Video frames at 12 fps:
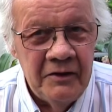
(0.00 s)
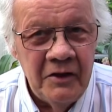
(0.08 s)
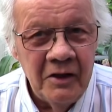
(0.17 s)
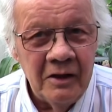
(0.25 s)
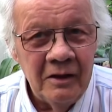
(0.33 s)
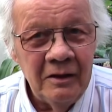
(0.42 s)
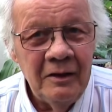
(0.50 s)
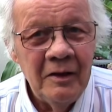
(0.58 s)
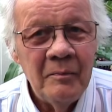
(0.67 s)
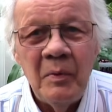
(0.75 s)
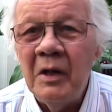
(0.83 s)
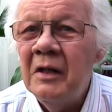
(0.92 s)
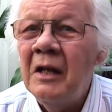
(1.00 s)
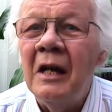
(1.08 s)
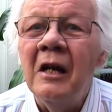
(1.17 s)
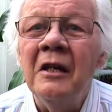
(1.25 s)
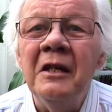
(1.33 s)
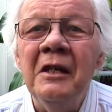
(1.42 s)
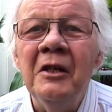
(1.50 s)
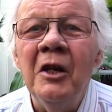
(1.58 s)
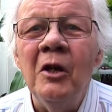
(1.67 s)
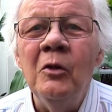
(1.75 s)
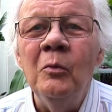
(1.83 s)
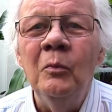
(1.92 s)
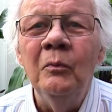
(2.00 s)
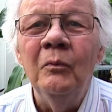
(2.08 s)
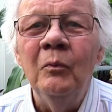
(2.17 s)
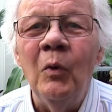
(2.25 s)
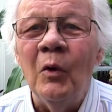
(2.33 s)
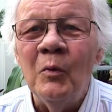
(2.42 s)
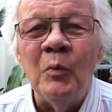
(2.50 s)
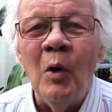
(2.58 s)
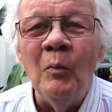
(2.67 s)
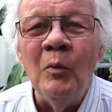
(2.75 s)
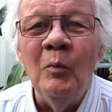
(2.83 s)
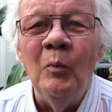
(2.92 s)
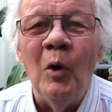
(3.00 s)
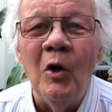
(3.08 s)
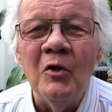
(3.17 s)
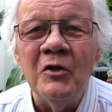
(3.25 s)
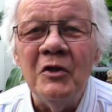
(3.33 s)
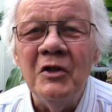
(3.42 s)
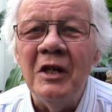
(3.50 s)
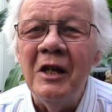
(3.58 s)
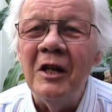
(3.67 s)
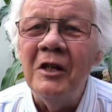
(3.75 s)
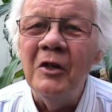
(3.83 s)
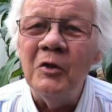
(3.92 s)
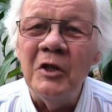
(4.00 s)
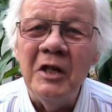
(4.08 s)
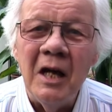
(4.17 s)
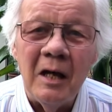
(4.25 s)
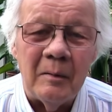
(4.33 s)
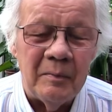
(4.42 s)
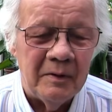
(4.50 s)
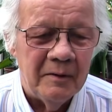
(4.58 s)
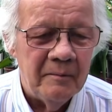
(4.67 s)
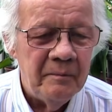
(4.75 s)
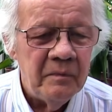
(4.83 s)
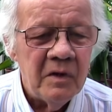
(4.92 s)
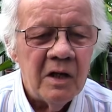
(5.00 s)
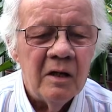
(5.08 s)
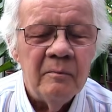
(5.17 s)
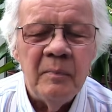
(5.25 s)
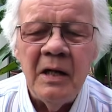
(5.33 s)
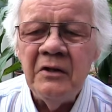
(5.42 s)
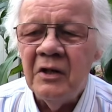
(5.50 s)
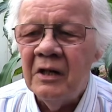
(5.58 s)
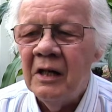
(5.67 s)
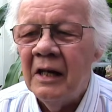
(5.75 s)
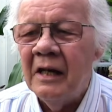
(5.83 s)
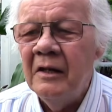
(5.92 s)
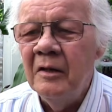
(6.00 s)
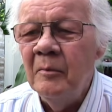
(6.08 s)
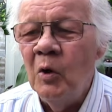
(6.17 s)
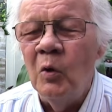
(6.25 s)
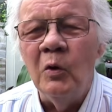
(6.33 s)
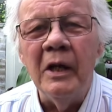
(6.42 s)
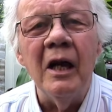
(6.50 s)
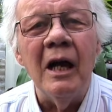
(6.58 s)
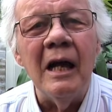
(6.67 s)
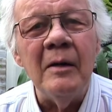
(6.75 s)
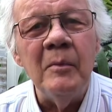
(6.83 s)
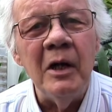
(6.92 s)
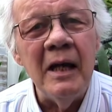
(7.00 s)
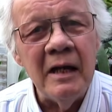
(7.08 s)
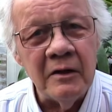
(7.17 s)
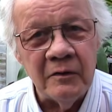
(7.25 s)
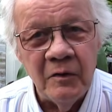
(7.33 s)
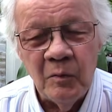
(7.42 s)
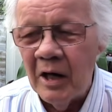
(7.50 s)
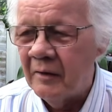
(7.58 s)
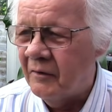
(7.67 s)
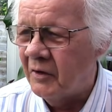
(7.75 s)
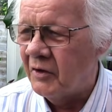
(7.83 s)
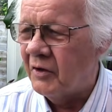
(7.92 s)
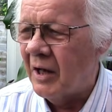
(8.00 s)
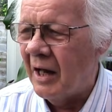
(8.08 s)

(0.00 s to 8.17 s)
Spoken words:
Duh, but then I didn't know what the problem was until I'd looked it up. Basically, in the morning I had my eggs for breakfast.